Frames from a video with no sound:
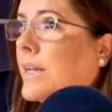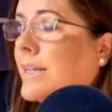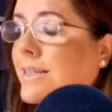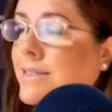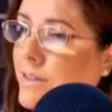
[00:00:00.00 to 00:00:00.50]

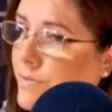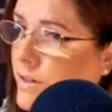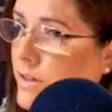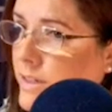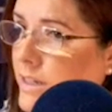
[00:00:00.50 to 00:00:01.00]
But it is
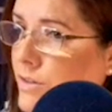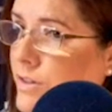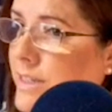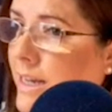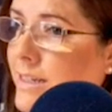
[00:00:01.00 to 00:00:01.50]
difficult. I
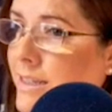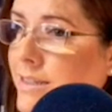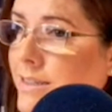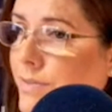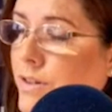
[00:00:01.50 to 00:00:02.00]
can
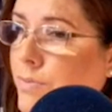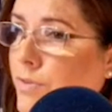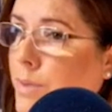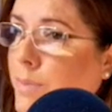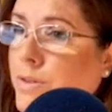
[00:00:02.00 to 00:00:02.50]
understand that it's
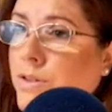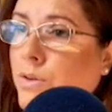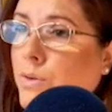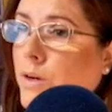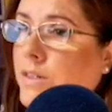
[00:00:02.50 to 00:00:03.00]
difficult for
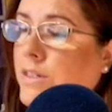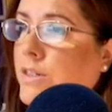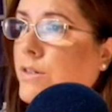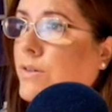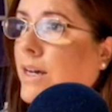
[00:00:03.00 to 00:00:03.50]
people to know
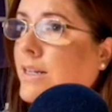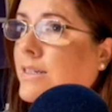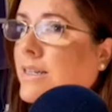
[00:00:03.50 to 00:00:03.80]
what to do.